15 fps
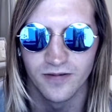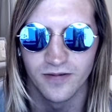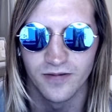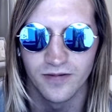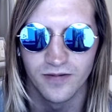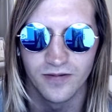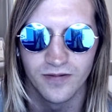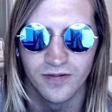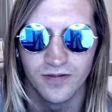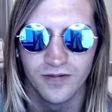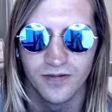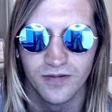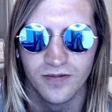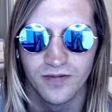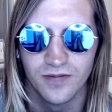
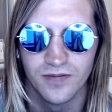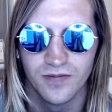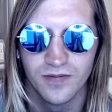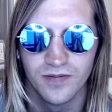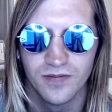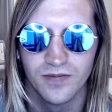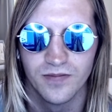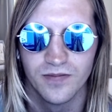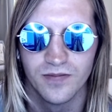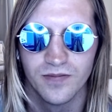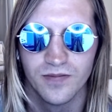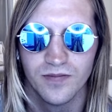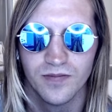No one is speaking in this clip.